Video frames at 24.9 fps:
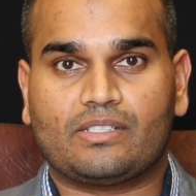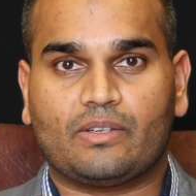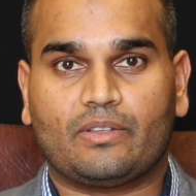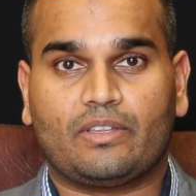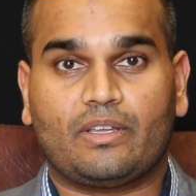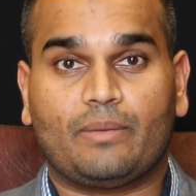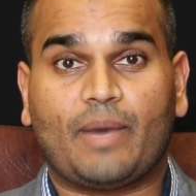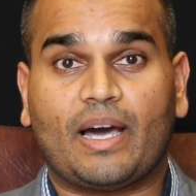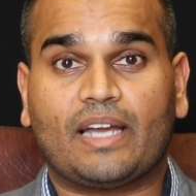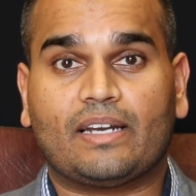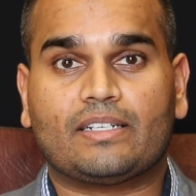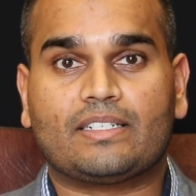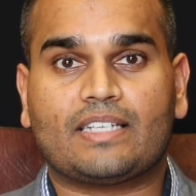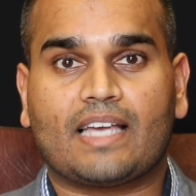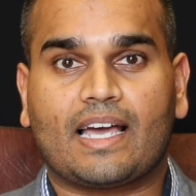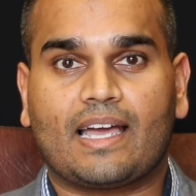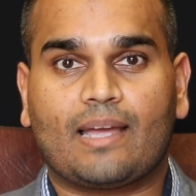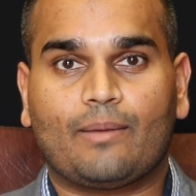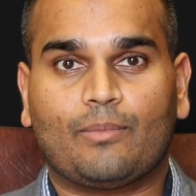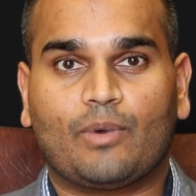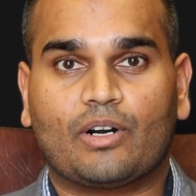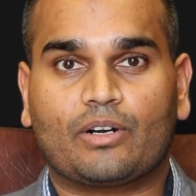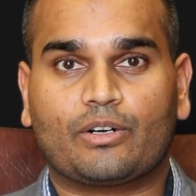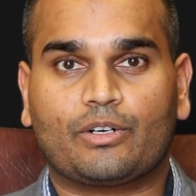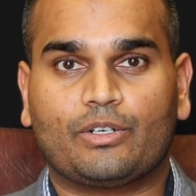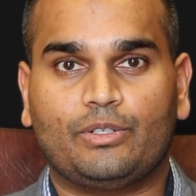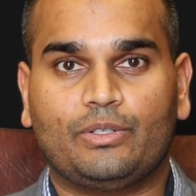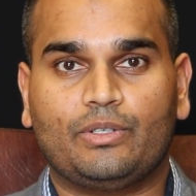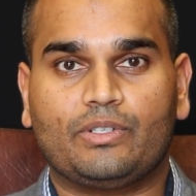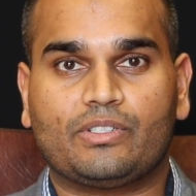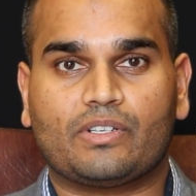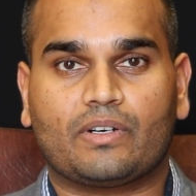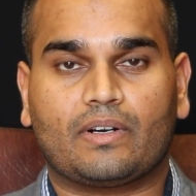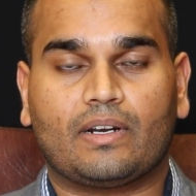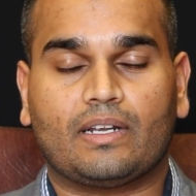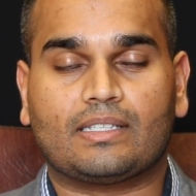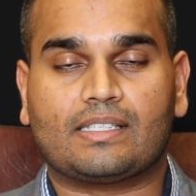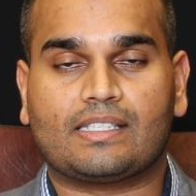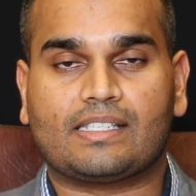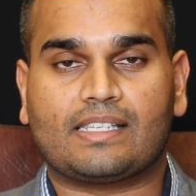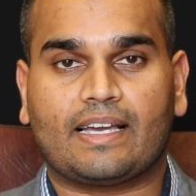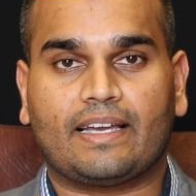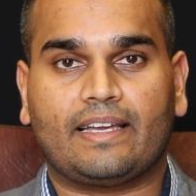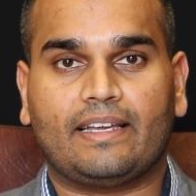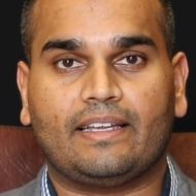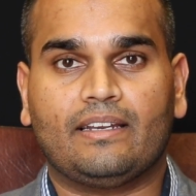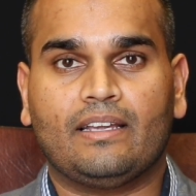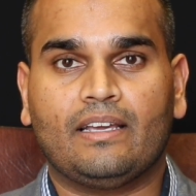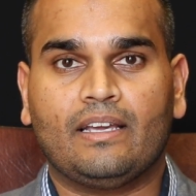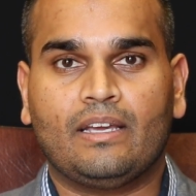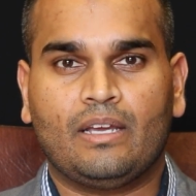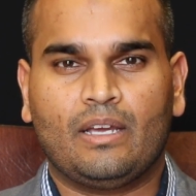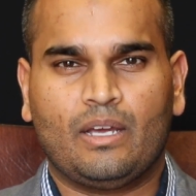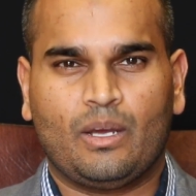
so the amount of time our crews are on site.